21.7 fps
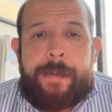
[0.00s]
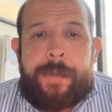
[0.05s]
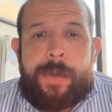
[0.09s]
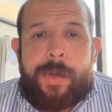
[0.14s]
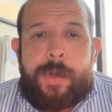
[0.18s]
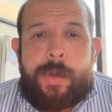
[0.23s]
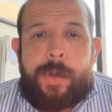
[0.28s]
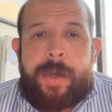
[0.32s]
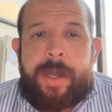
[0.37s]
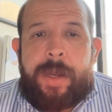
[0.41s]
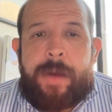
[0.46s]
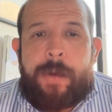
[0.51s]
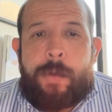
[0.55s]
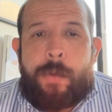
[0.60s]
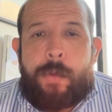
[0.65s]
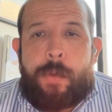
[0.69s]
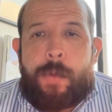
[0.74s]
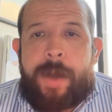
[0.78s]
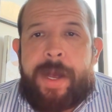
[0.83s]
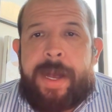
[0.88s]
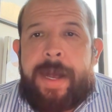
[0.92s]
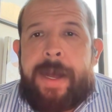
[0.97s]
you can
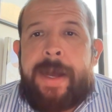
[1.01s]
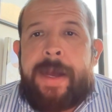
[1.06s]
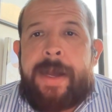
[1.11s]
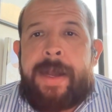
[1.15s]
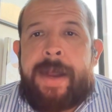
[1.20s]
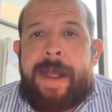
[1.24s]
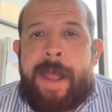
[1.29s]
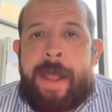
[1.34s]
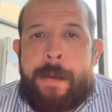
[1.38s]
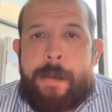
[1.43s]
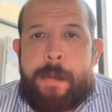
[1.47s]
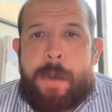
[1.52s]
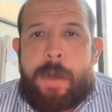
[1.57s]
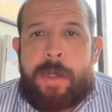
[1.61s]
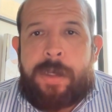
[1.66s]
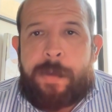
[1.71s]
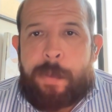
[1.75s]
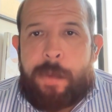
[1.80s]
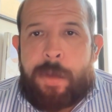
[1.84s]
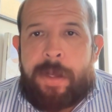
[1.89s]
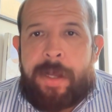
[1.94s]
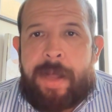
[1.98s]
read at
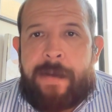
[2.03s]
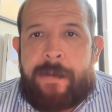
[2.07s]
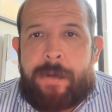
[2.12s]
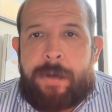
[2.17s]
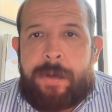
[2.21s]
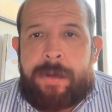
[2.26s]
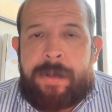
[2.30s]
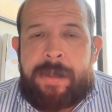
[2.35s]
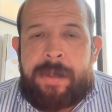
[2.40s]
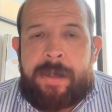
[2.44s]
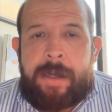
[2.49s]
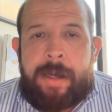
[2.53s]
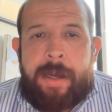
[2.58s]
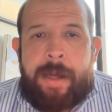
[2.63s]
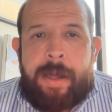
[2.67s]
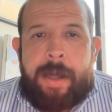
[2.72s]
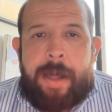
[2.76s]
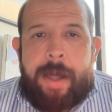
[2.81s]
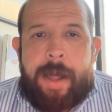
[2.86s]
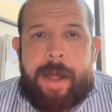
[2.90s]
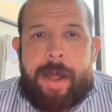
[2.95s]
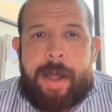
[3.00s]
multiple levels.
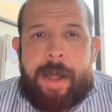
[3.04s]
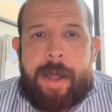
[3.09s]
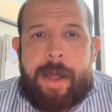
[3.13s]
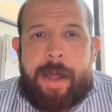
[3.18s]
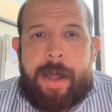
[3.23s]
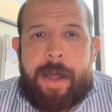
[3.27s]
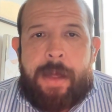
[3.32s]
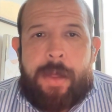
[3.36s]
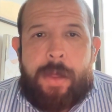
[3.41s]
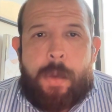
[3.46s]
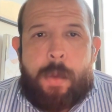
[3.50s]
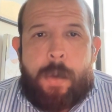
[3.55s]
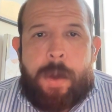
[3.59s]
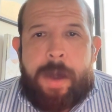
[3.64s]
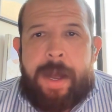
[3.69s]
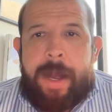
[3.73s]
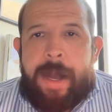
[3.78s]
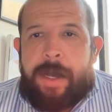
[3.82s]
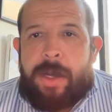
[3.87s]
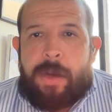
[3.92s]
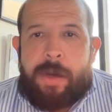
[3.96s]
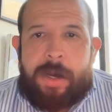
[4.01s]
On the one
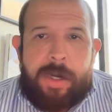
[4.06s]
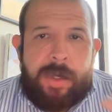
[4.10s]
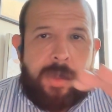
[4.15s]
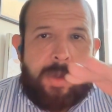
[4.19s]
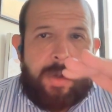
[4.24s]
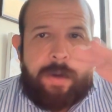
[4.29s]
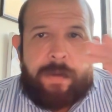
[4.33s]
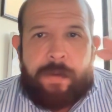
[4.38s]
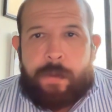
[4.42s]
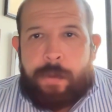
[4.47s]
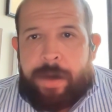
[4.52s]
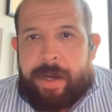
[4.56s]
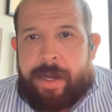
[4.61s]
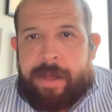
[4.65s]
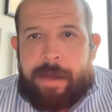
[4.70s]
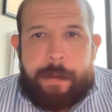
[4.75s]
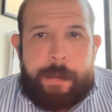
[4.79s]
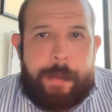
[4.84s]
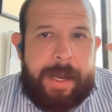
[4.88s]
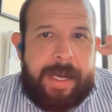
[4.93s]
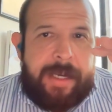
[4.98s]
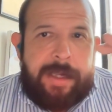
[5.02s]
hand, you can sort of read
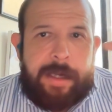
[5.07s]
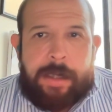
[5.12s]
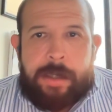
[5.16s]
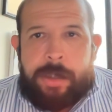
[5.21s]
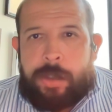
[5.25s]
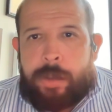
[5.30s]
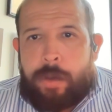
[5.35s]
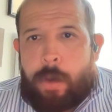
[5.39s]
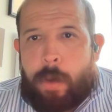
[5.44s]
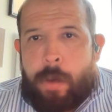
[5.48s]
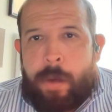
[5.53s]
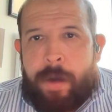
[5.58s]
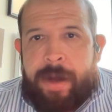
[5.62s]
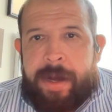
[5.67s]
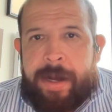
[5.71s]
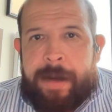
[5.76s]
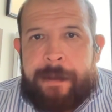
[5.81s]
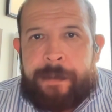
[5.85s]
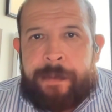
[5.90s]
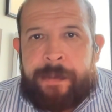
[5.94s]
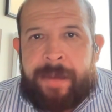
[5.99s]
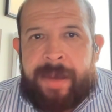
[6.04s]
the basic
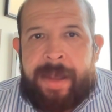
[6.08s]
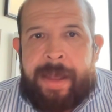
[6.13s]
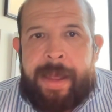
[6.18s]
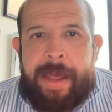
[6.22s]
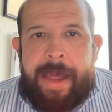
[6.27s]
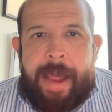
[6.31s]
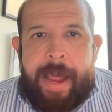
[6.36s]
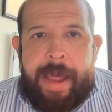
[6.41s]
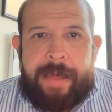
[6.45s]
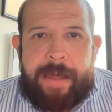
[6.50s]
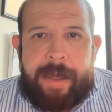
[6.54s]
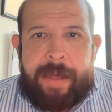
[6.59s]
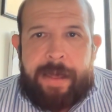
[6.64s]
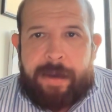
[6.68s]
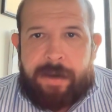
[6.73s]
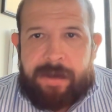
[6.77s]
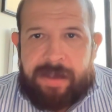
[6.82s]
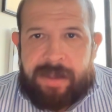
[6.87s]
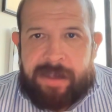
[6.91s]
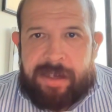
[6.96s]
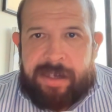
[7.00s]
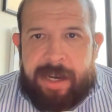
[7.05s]
story, and then
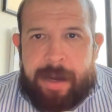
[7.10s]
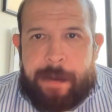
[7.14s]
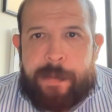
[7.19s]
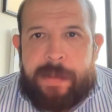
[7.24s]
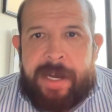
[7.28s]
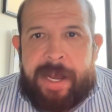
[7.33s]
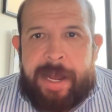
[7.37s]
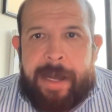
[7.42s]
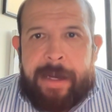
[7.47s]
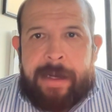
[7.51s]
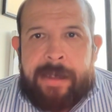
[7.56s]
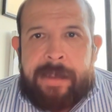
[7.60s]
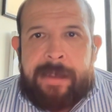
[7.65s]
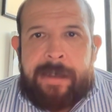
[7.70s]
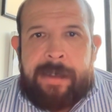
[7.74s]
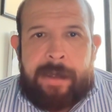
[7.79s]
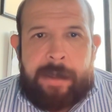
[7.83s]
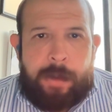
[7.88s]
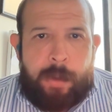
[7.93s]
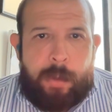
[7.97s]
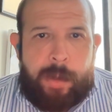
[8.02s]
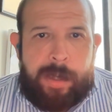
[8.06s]
there's the
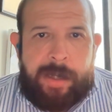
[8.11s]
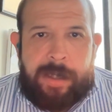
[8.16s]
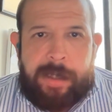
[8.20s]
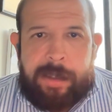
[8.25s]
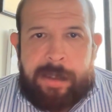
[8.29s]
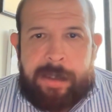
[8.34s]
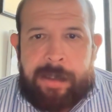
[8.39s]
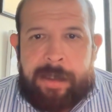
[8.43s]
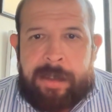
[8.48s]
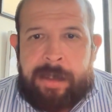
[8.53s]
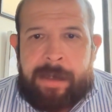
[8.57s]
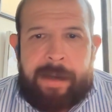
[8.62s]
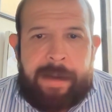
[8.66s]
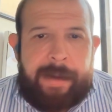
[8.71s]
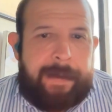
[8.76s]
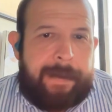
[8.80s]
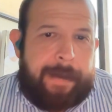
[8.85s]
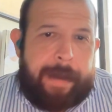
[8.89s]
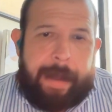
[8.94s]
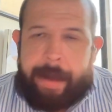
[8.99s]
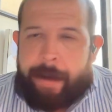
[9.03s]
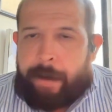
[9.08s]
subtext, which is
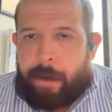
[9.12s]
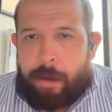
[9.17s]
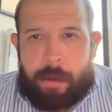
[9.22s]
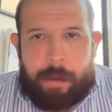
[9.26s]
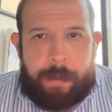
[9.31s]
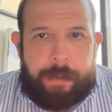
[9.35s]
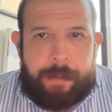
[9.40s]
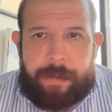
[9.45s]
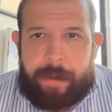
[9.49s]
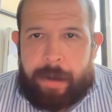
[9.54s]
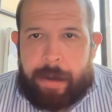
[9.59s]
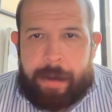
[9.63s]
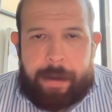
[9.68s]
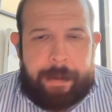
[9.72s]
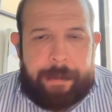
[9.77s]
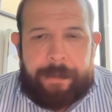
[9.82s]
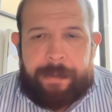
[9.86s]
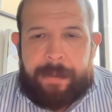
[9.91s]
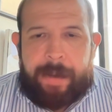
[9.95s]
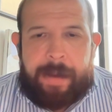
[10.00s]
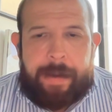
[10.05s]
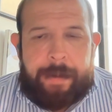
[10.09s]
I don't
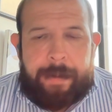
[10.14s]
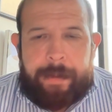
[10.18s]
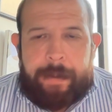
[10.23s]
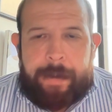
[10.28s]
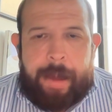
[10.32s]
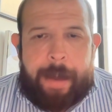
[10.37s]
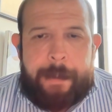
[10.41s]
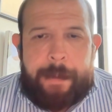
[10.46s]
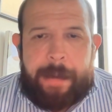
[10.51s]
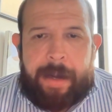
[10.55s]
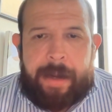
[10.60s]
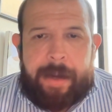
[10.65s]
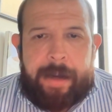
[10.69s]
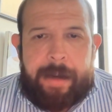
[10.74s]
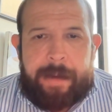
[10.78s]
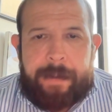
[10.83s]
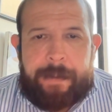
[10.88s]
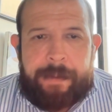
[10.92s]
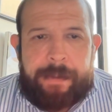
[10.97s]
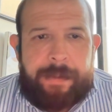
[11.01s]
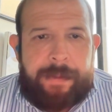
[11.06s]
know. I'm not gonna.